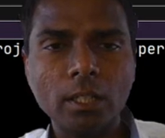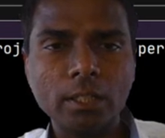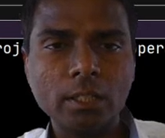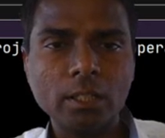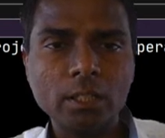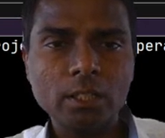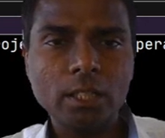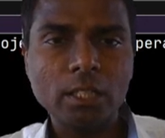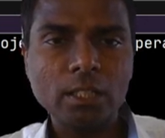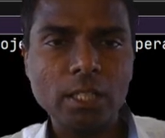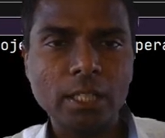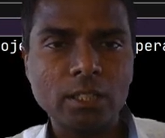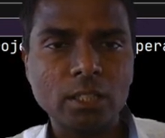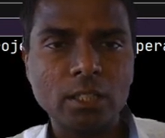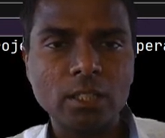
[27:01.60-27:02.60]
in this case
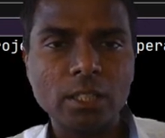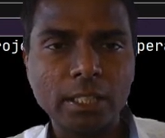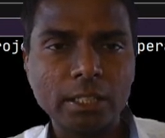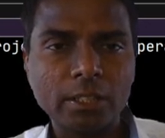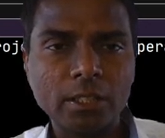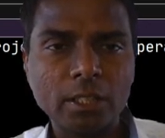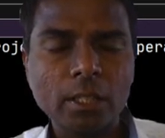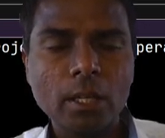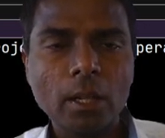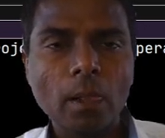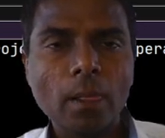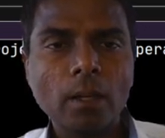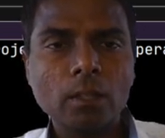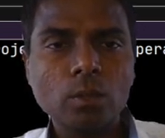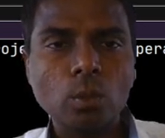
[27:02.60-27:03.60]
x is list.
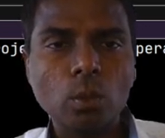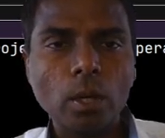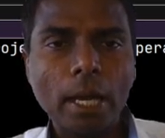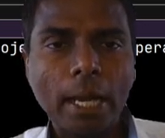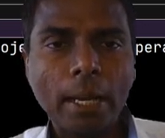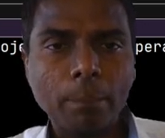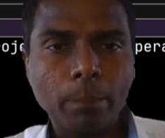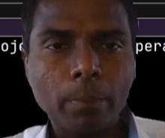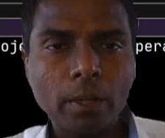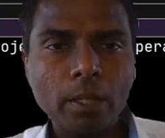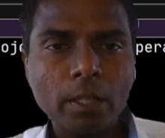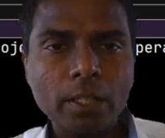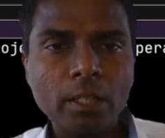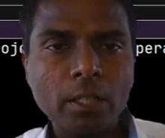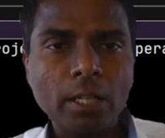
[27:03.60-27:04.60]
So
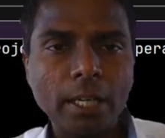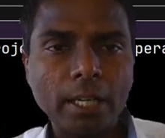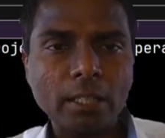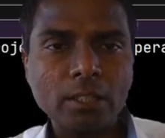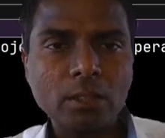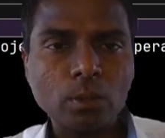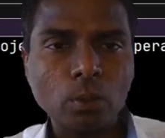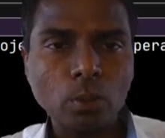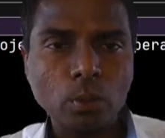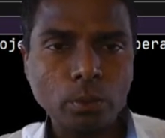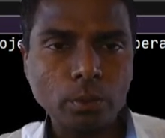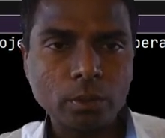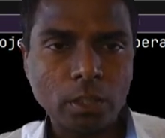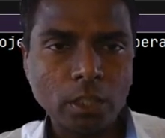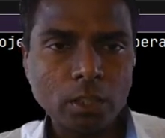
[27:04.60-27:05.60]
apple in x,
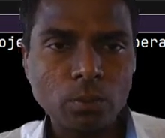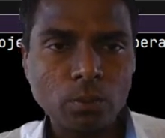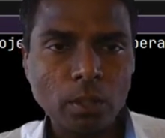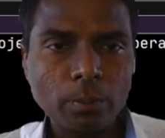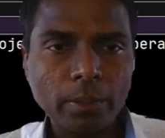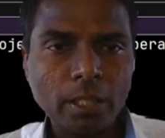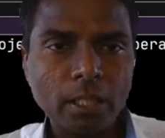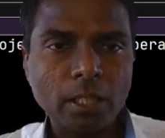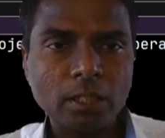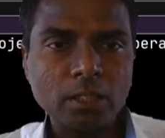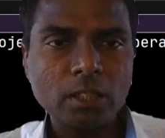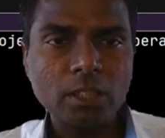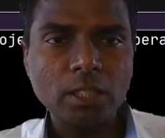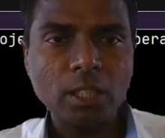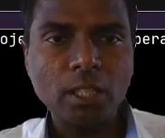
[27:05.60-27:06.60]
so this will be
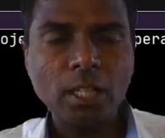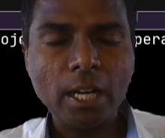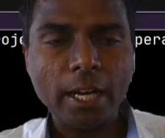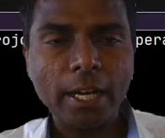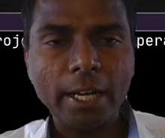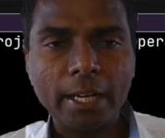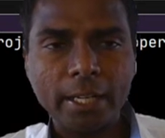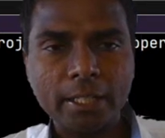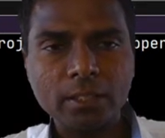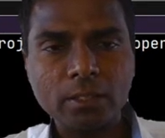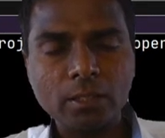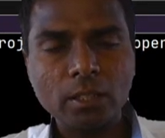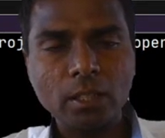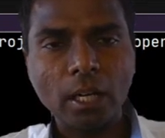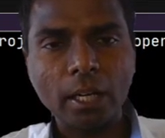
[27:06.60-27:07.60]
considered
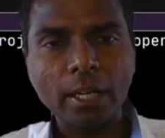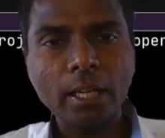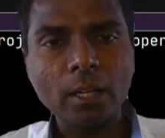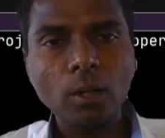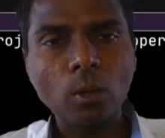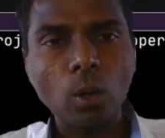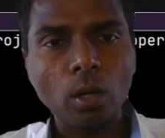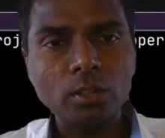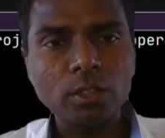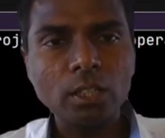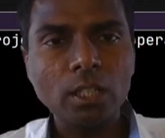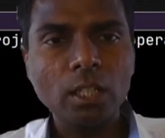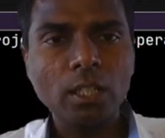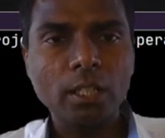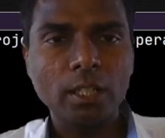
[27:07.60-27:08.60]
as again
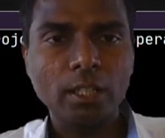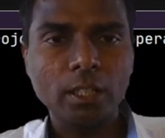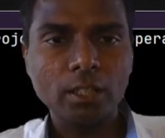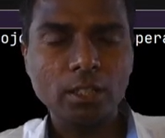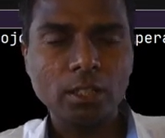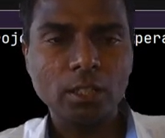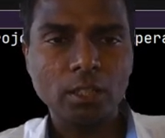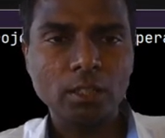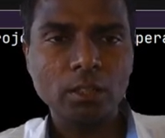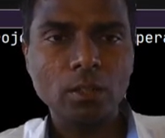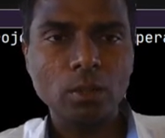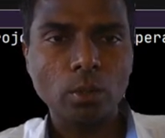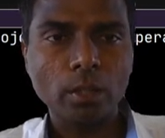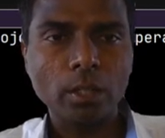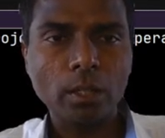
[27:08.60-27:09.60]
logical
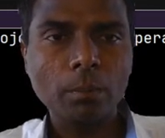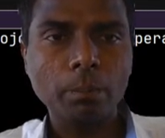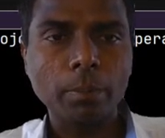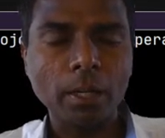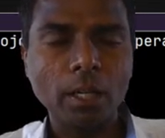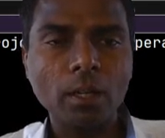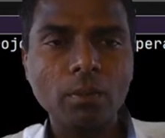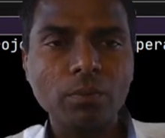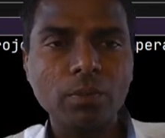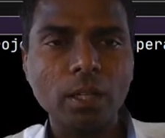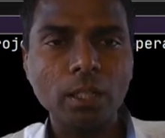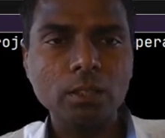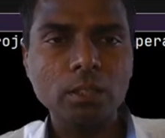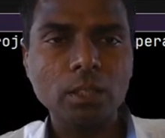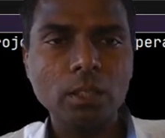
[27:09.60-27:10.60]
condition. Okay, print
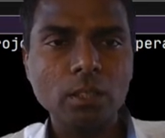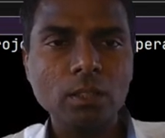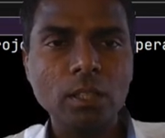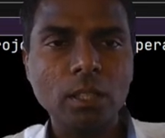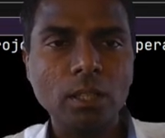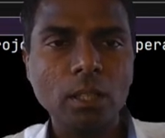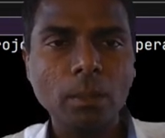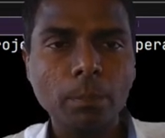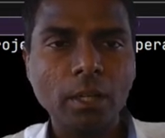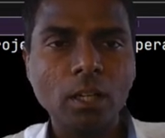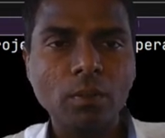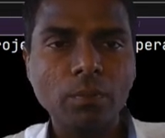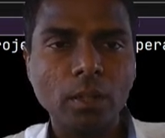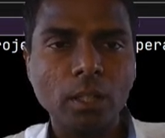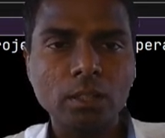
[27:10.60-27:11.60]
function, in the
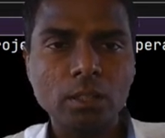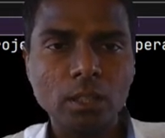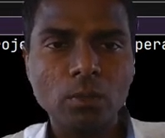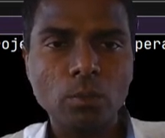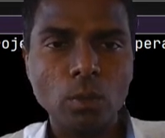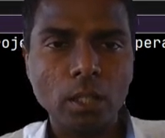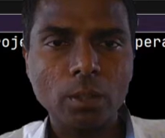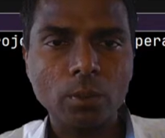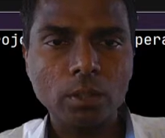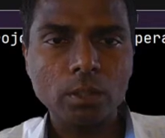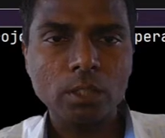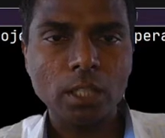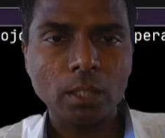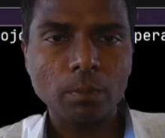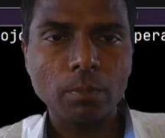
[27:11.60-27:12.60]
print function whatever
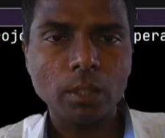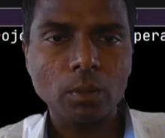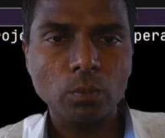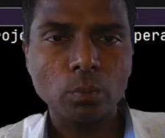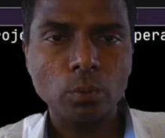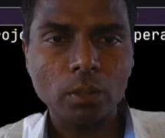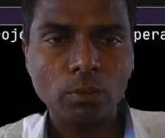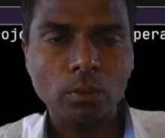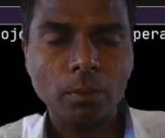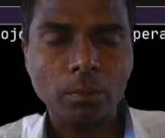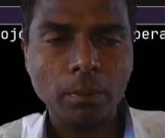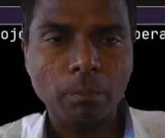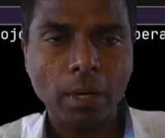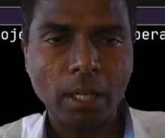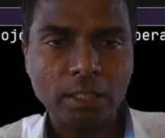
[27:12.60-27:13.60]
statement we will
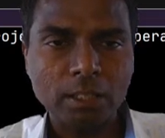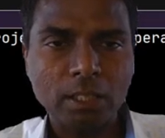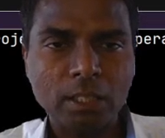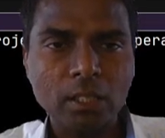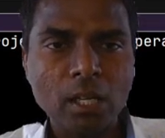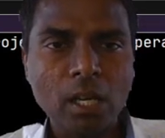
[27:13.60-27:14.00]
be passing